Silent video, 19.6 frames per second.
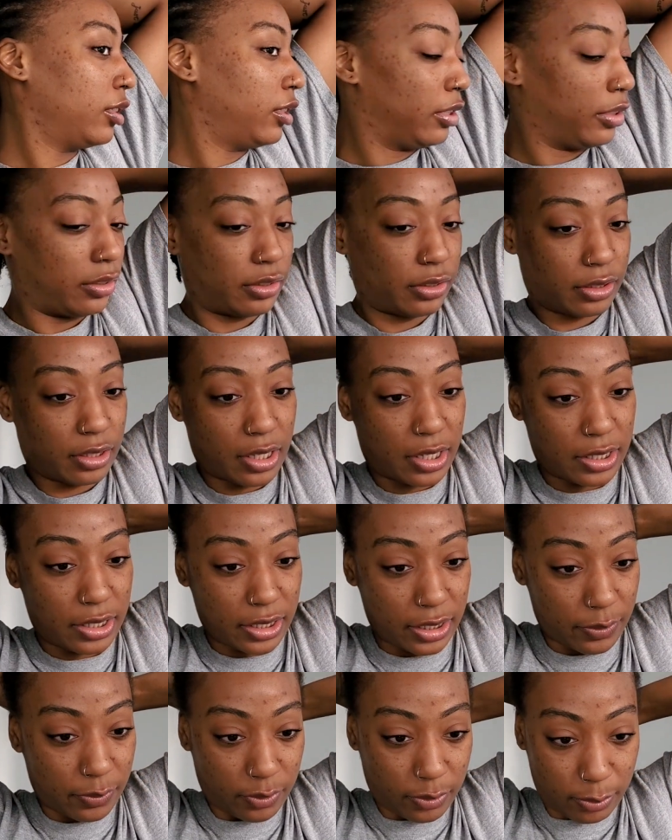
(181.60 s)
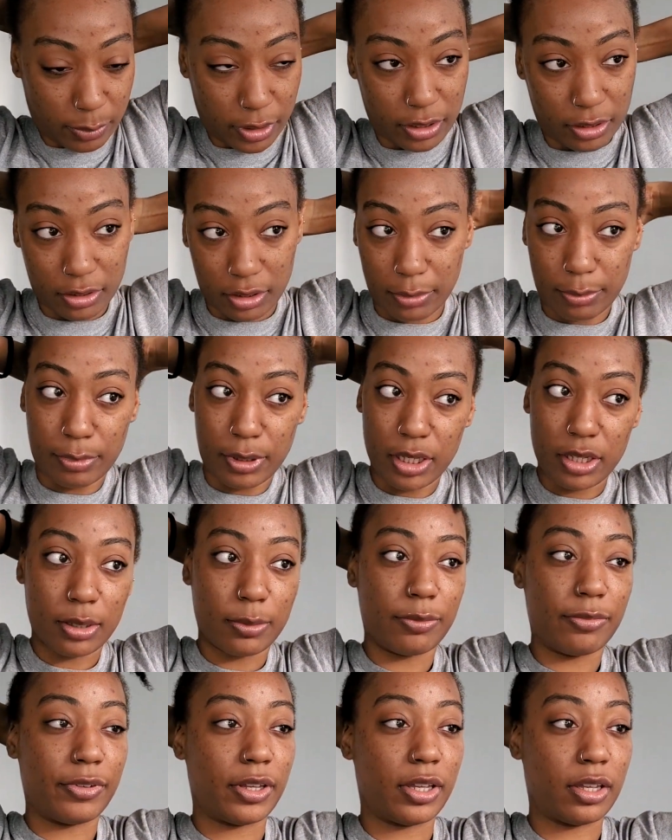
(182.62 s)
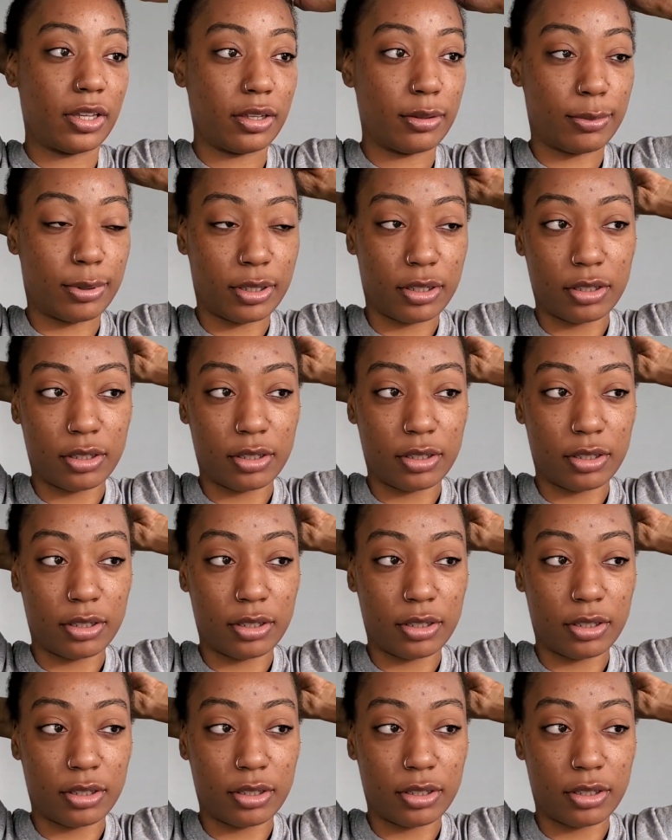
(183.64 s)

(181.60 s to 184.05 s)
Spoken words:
It's kind of giving me a makeup vibe.